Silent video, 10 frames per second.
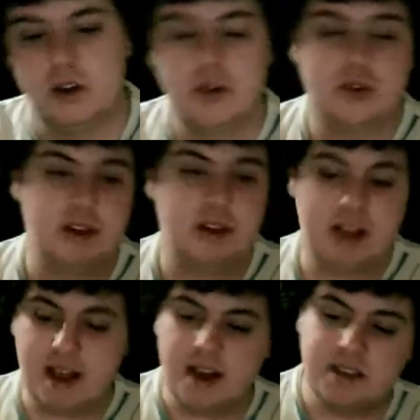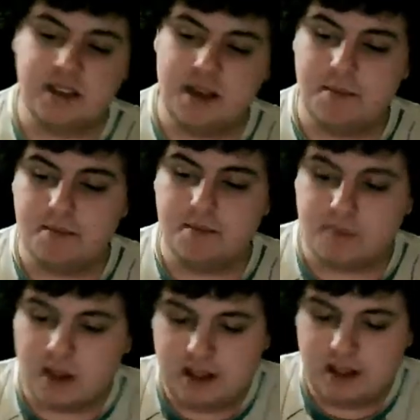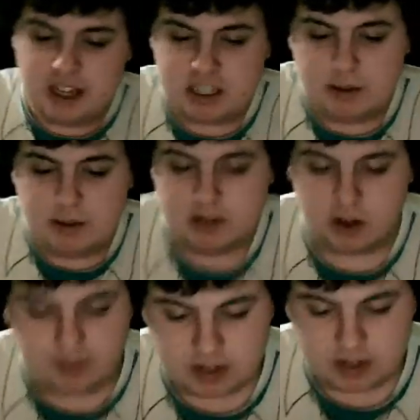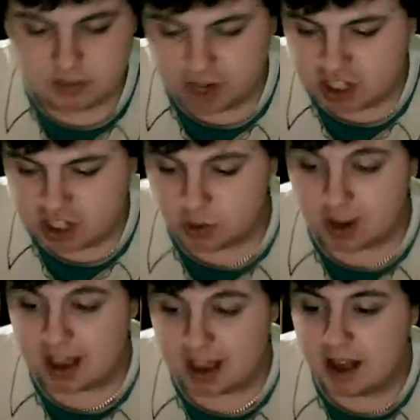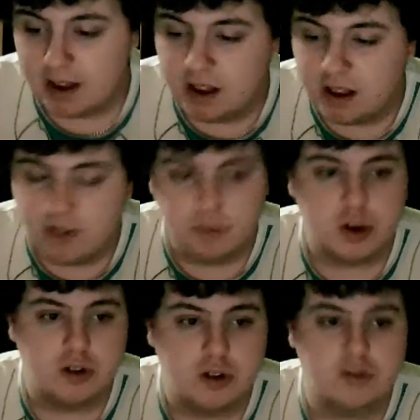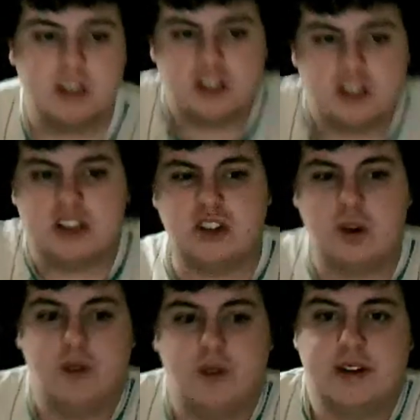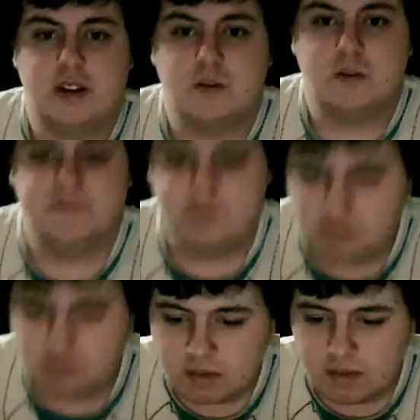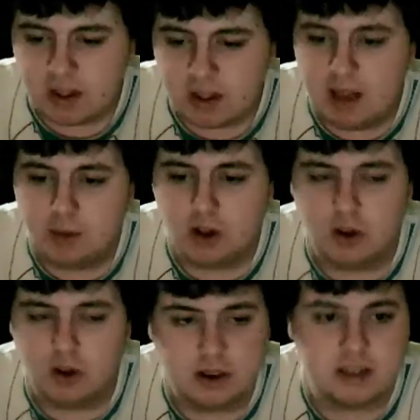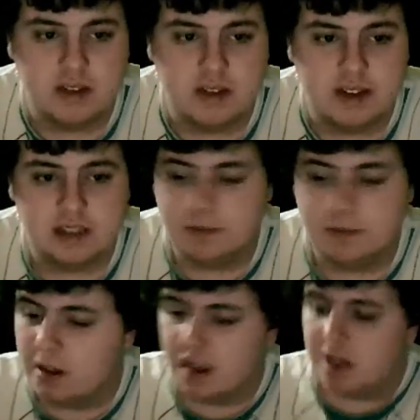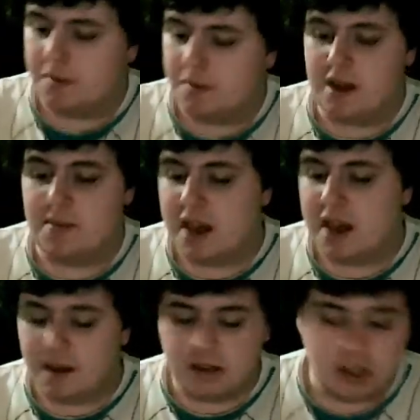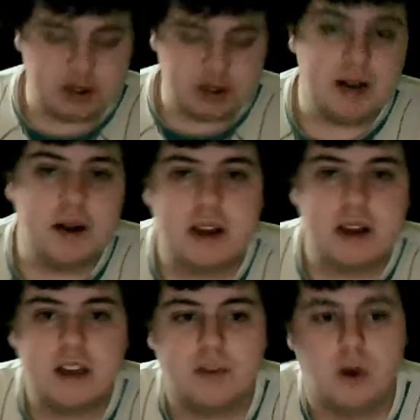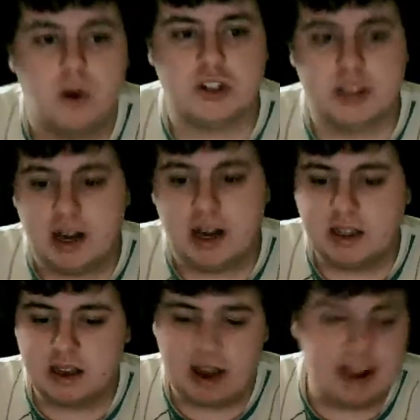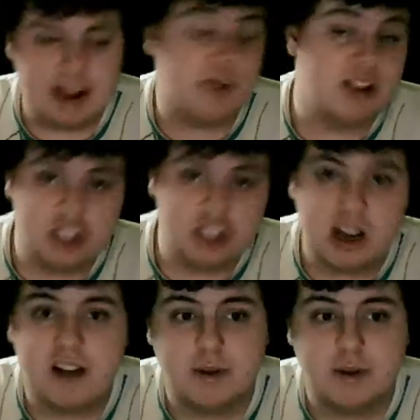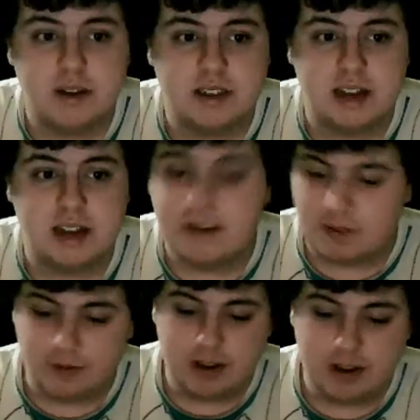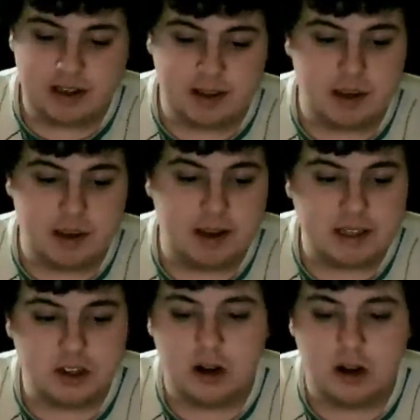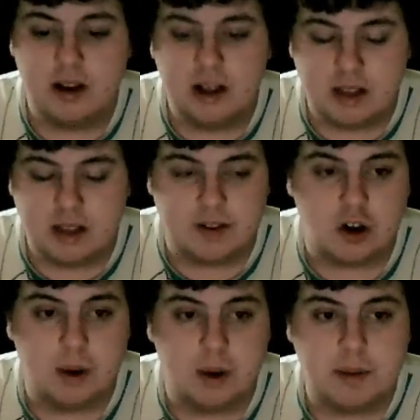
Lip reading: So yeah, guys, that's my sort of first impression of what I get from Mugler Cologne. This is just a short video, and not a longest like the rest of them. But yeah, so anyway, thank you for watching, guys. Any questions you have about this scent, feel free to send me a message or leave a comment